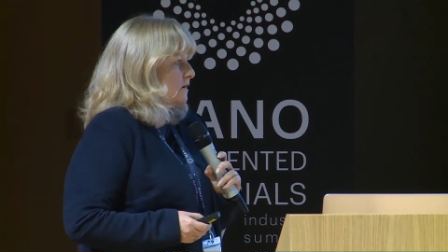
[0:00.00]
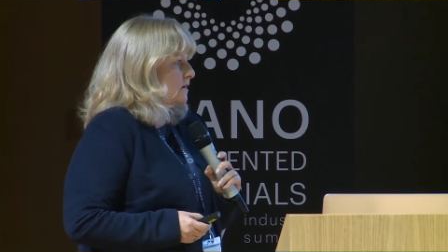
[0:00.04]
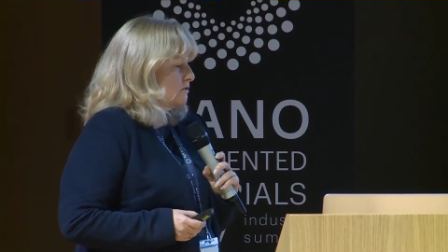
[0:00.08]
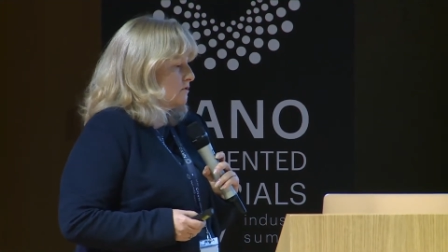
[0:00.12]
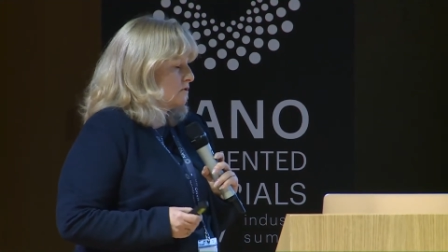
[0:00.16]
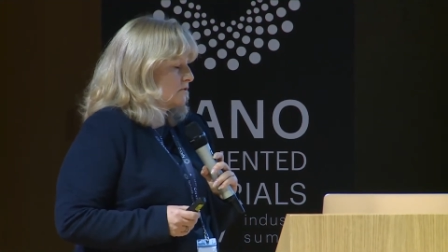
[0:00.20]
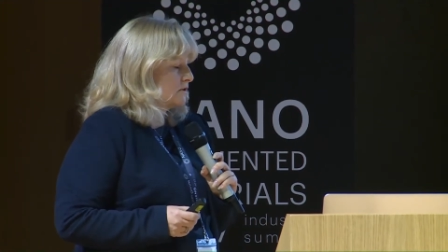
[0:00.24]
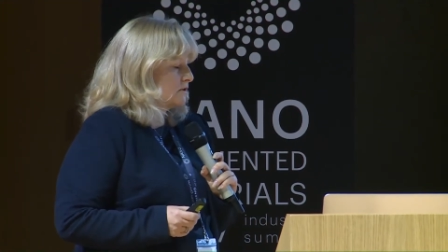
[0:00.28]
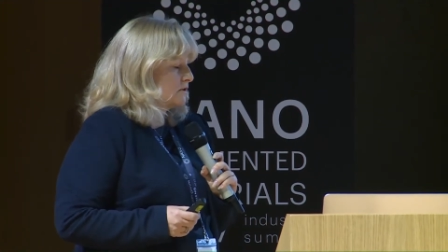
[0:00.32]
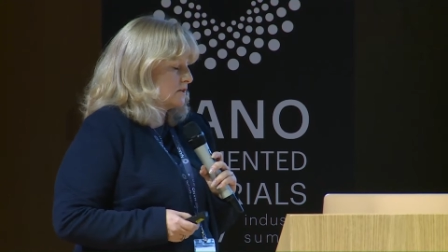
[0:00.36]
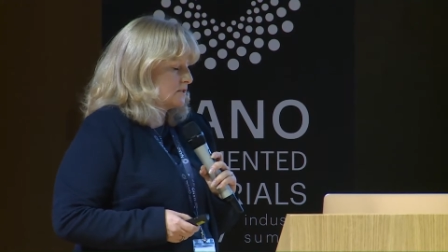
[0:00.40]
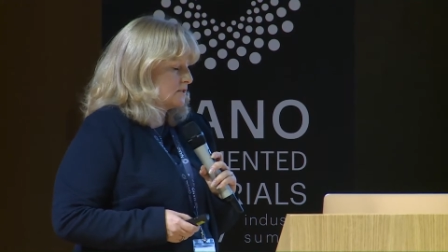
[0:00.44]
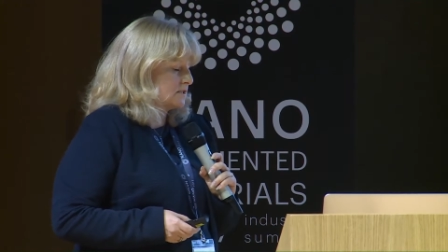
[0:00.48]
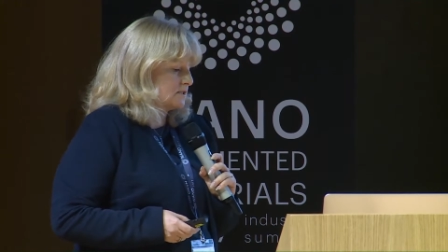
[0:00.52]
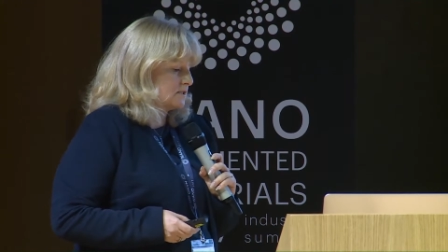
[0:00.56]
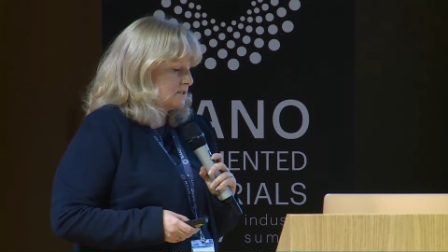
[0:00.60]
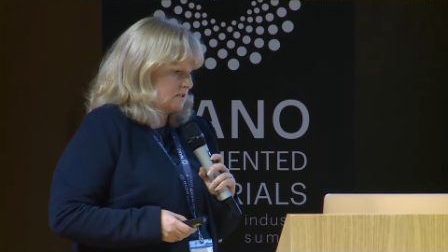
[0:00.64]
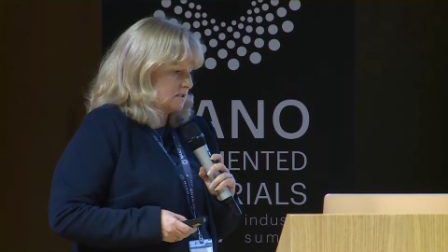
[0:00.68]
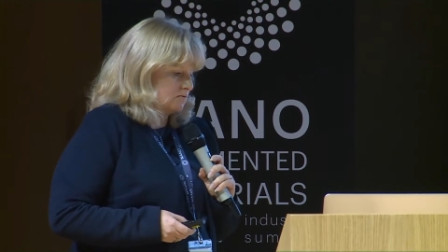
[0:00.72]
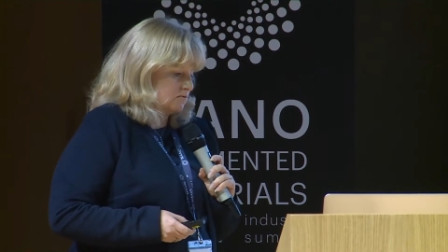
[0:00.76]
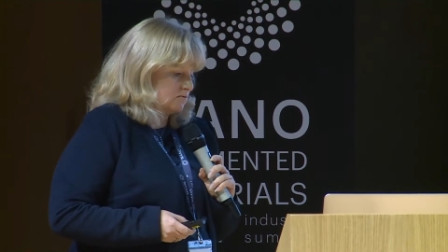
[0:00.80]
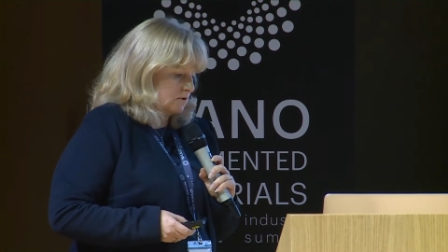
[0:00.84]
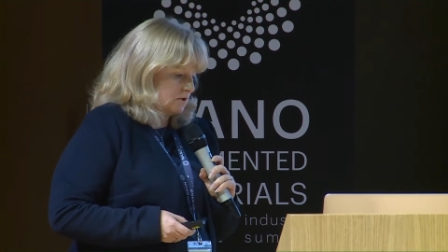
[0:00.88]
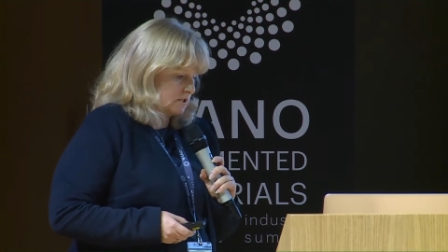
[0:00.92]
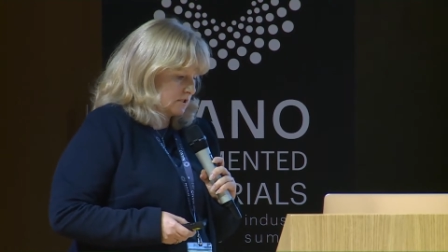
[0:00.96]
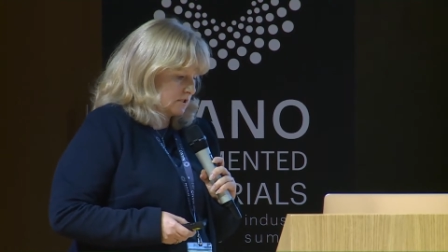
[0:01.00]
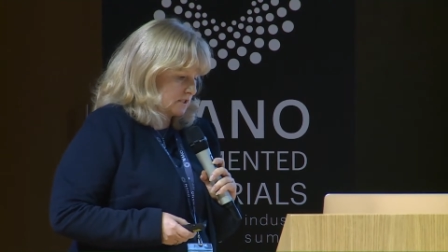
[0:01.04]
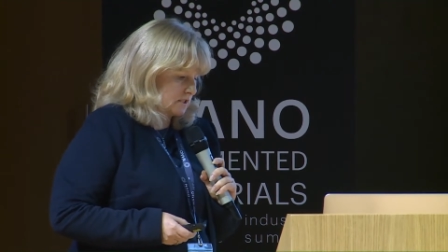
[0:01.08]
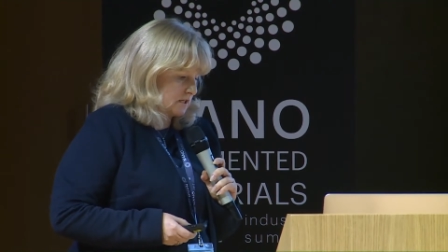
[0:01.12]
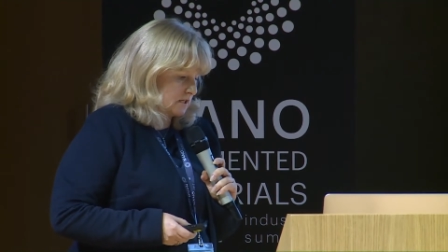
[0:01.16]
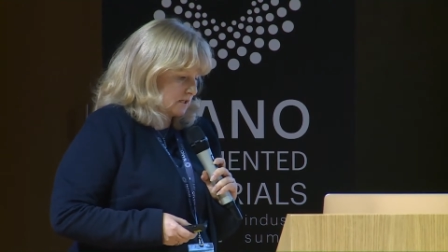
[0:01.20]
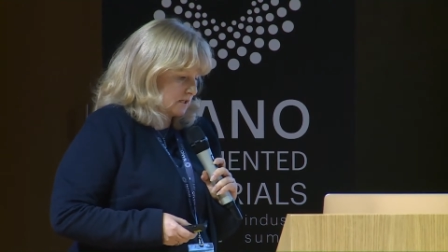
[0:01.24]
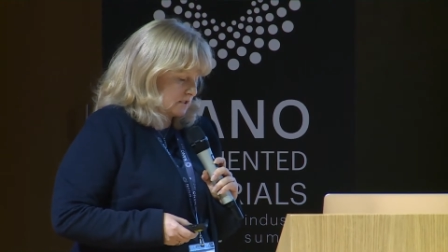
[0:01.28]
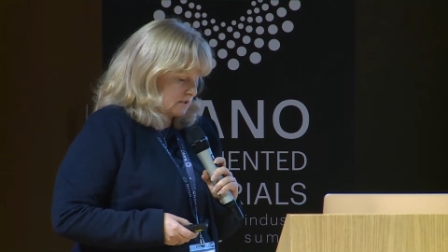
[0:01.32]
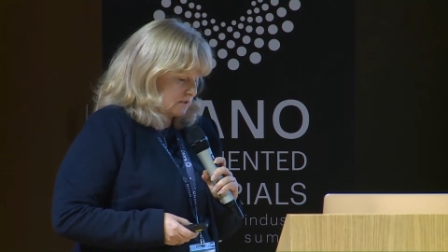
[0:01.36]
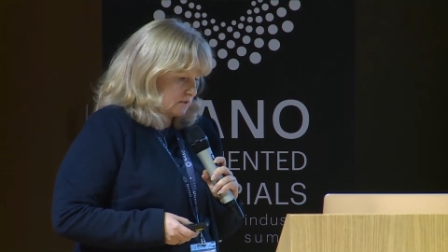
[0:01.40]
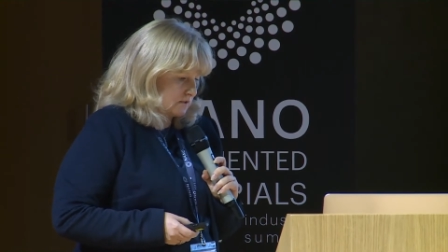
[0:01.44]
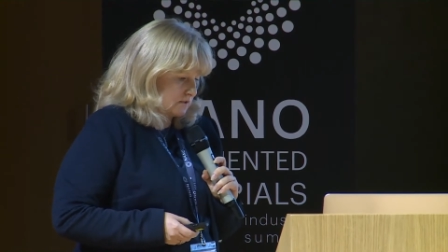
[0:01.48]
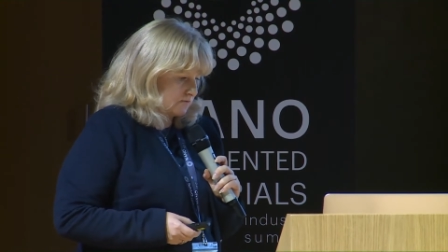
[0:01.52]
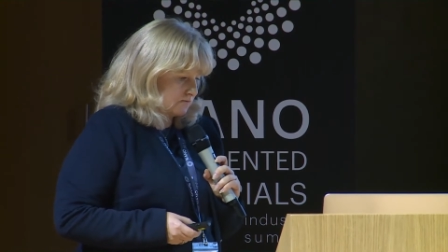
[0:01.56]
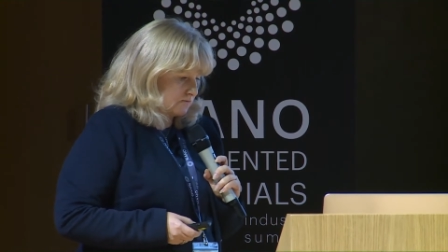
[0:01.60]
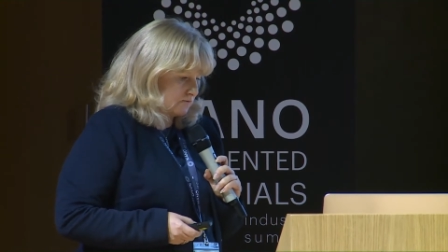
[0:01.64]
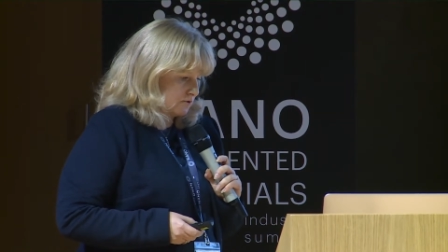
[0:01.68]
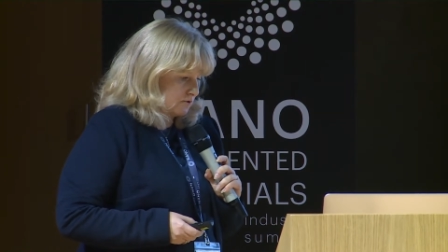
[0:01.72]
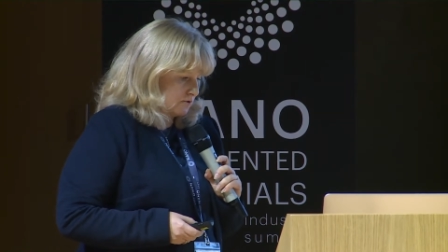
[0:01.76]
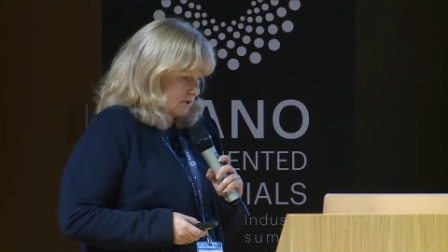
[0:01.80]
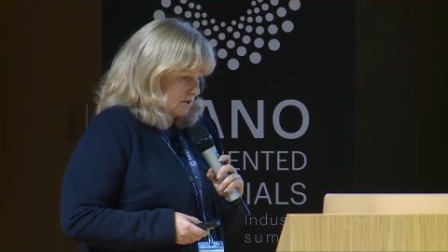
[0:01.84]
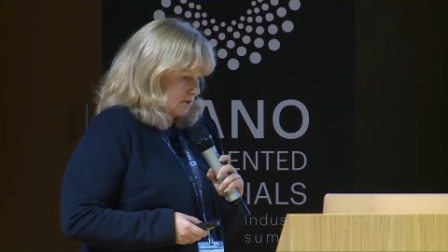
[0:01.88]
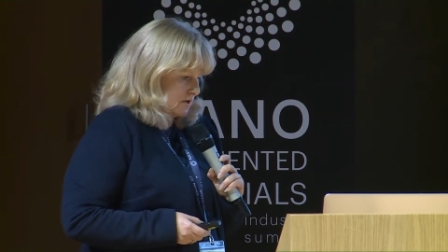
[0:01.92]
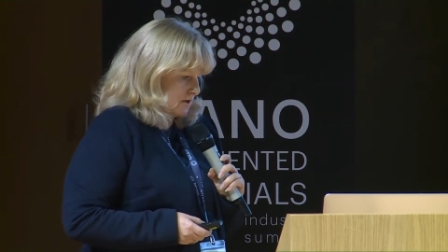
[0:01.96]
you can see, were
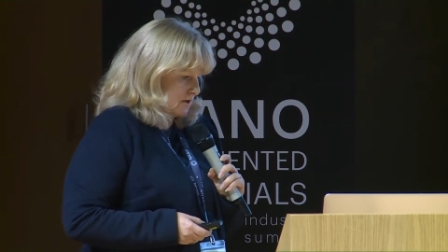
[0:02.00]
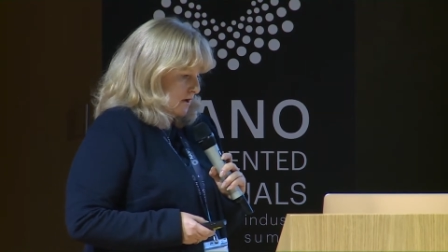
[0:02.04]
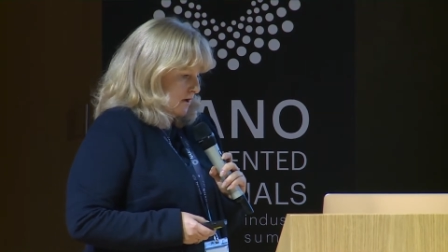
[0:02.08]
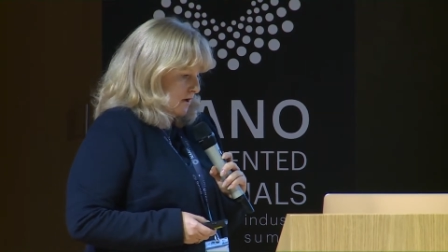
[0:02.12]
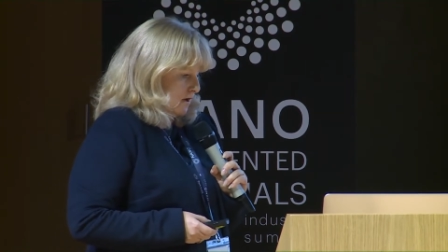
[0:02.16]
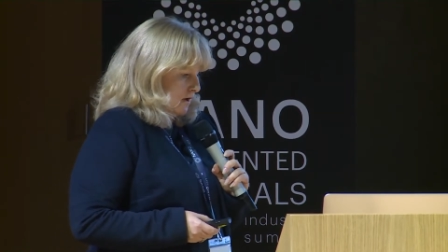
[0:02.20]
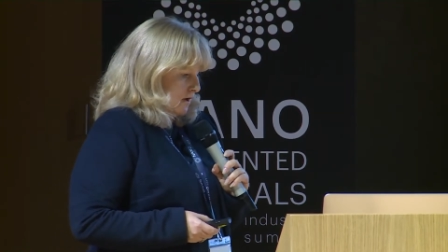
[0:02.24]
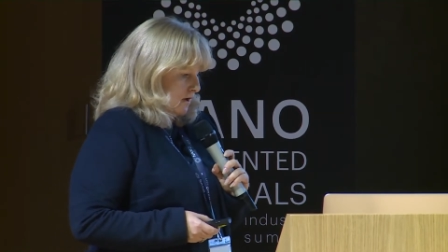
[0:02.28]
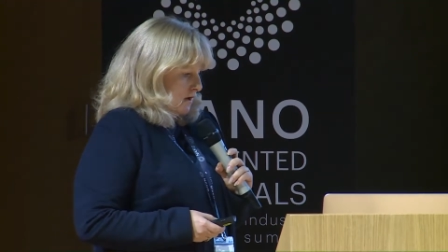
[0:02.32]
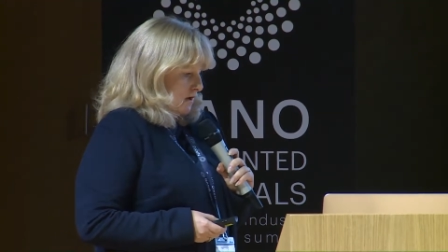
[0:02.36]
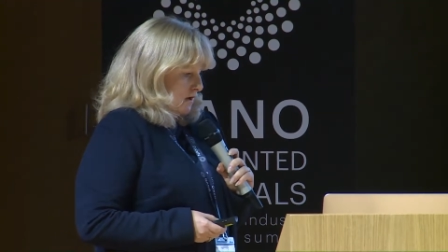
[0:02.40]
successfully